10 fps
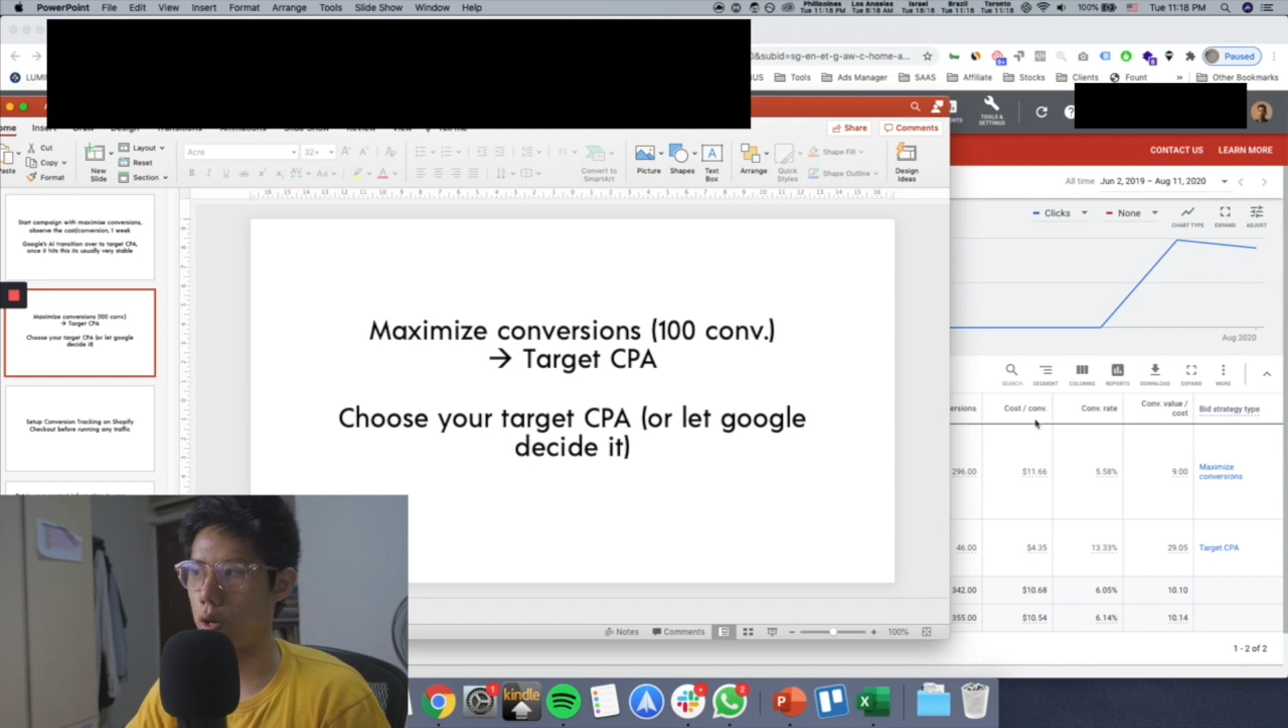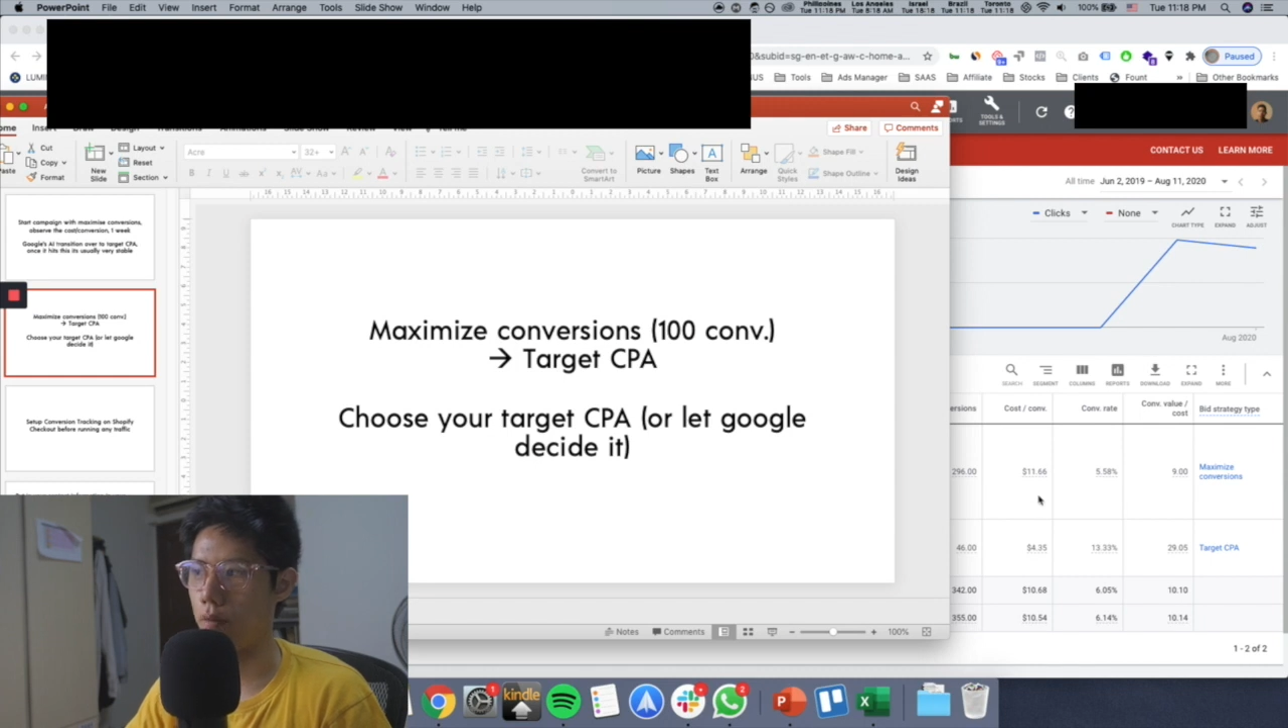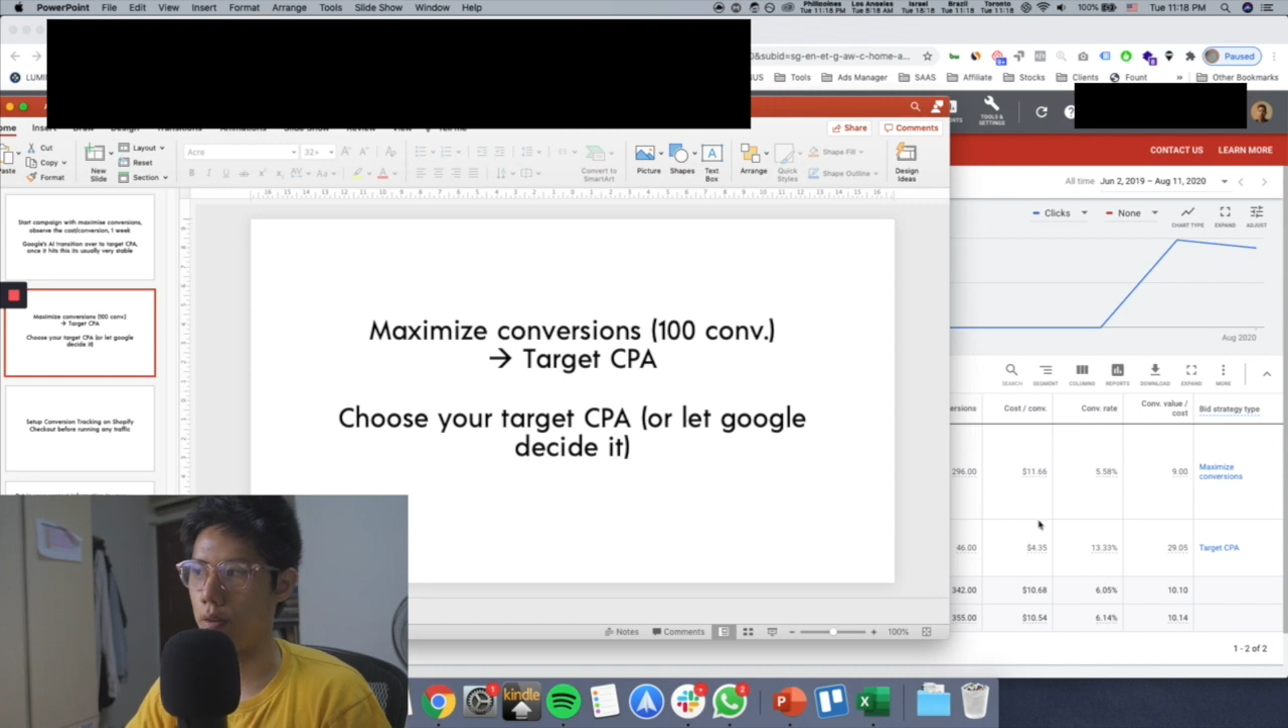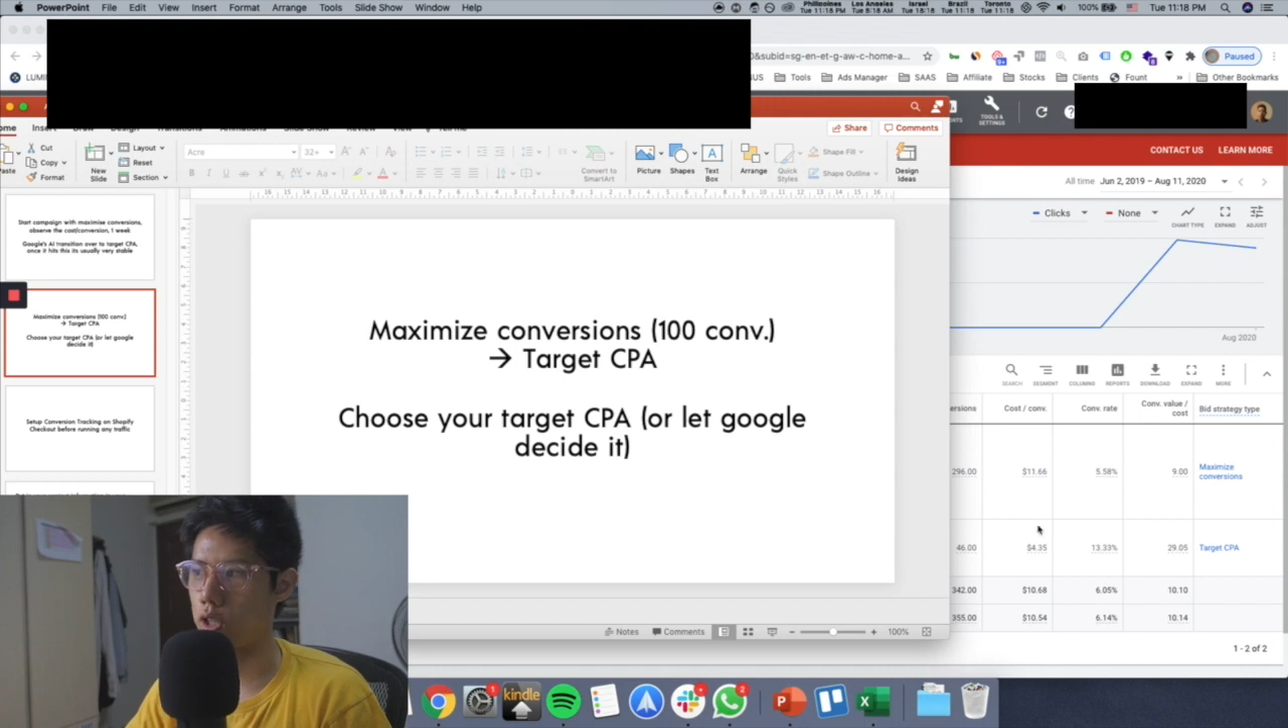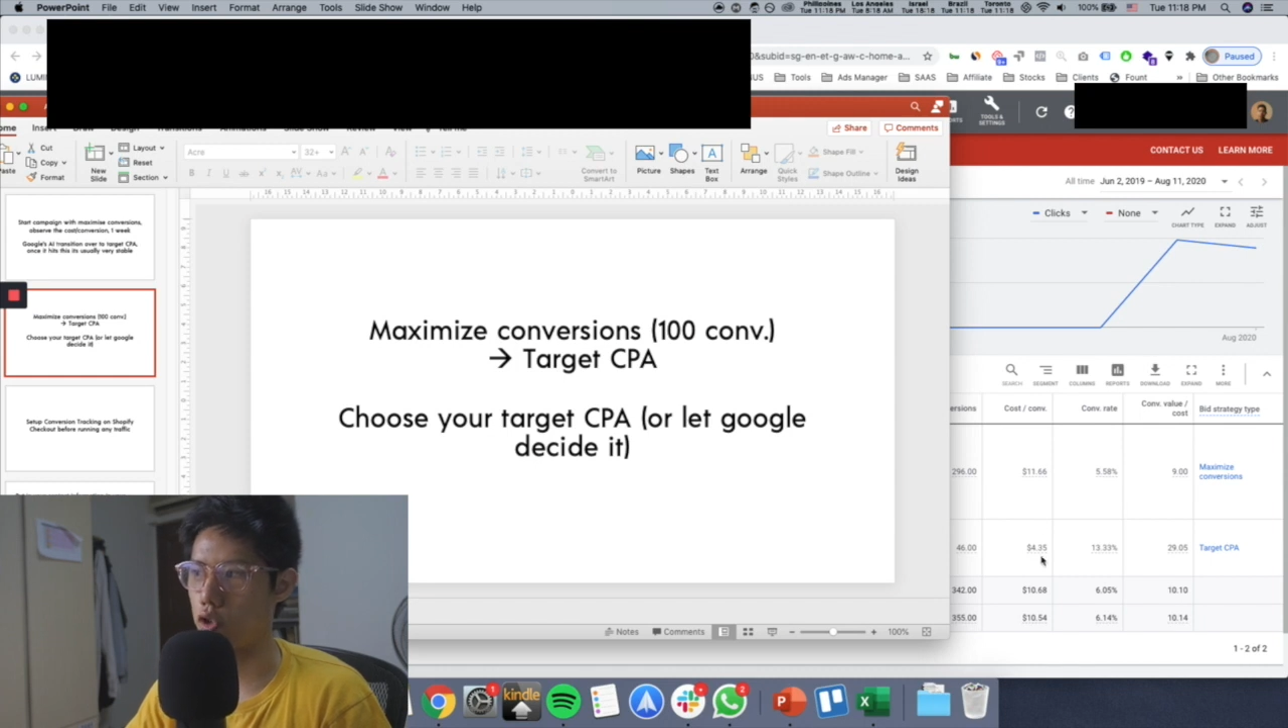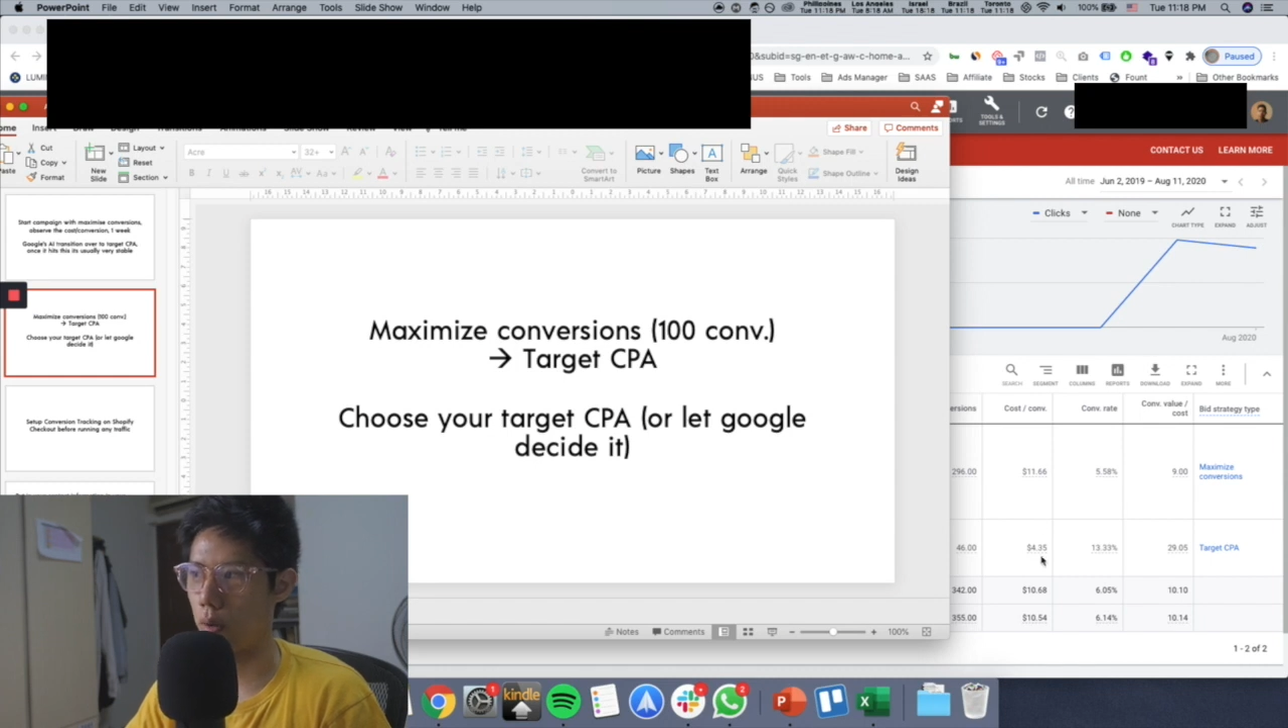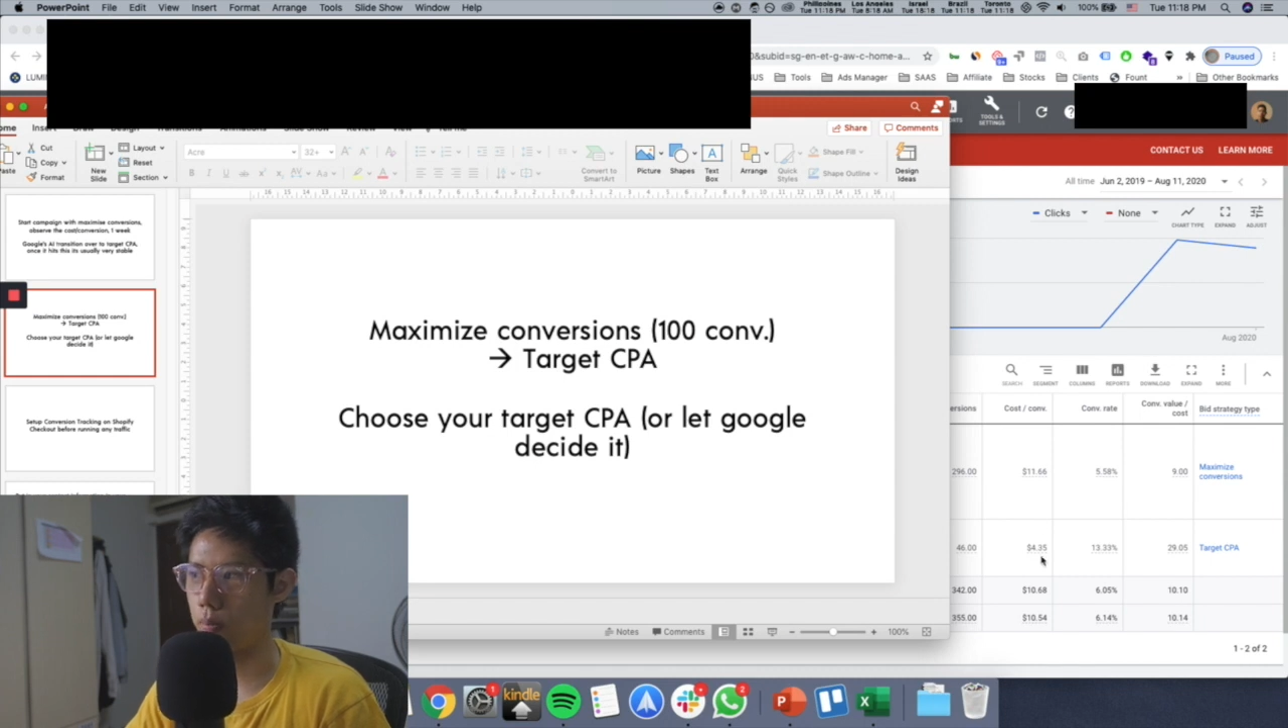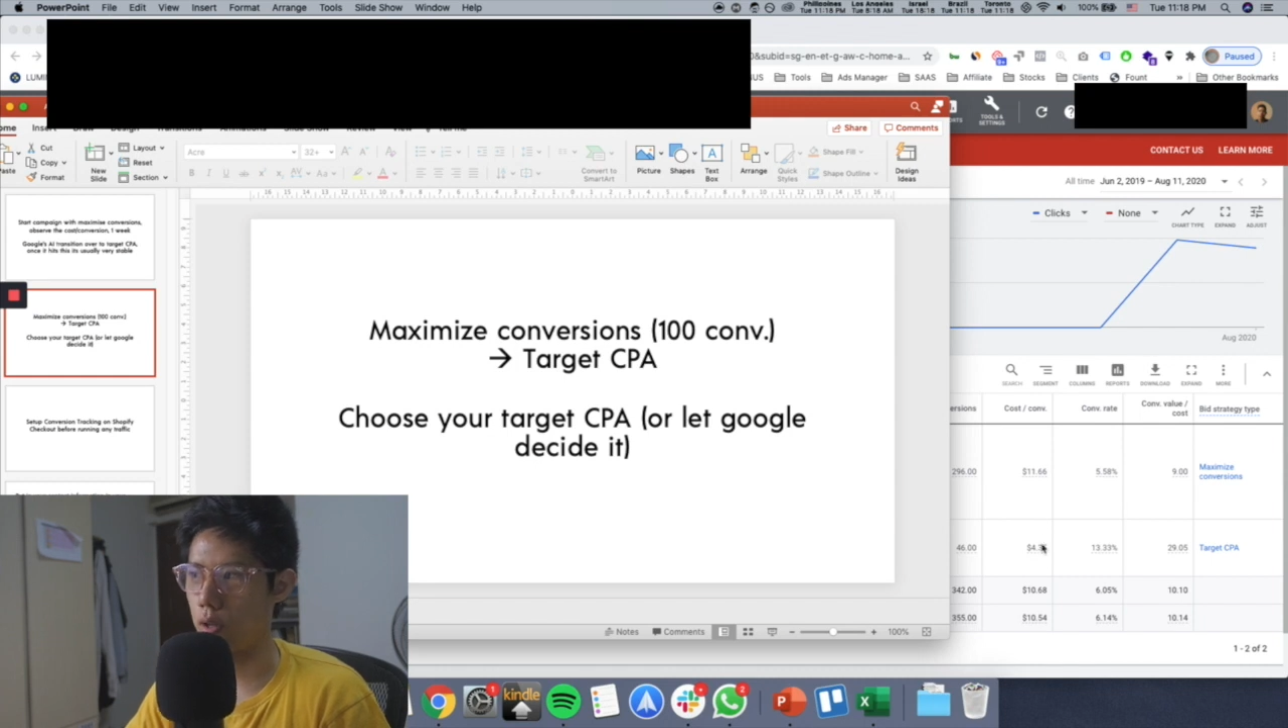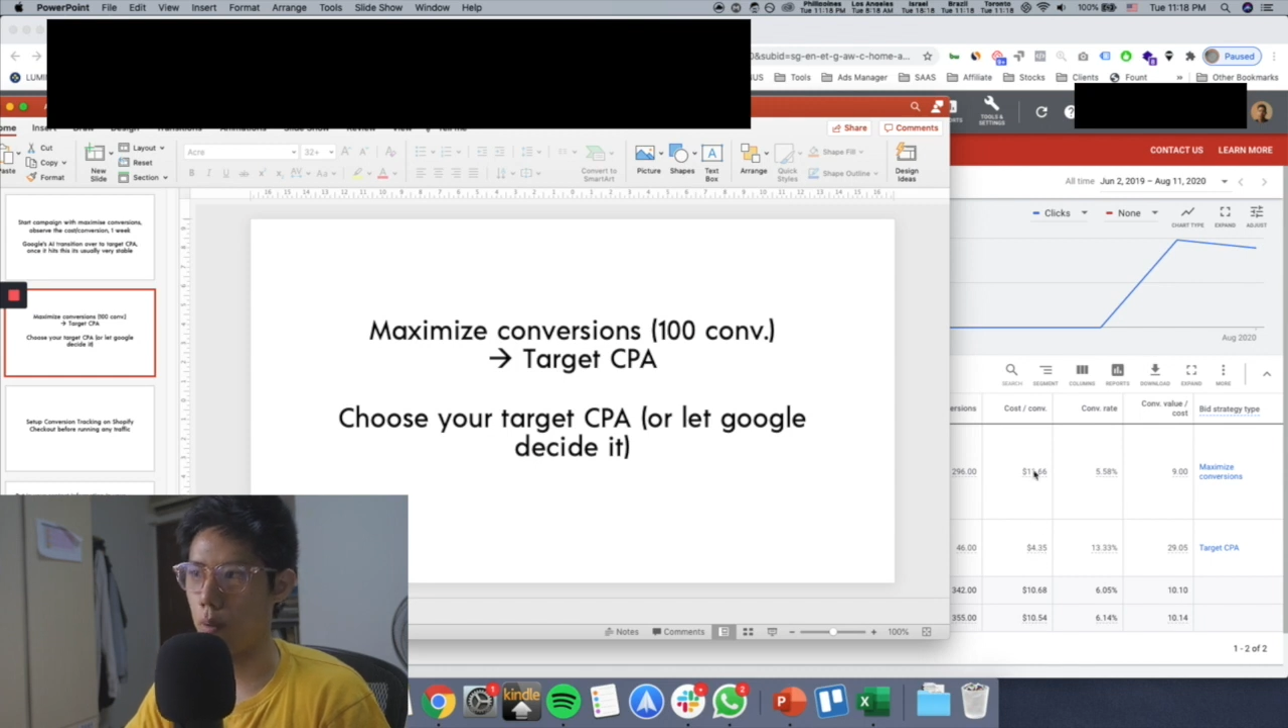conversion dropped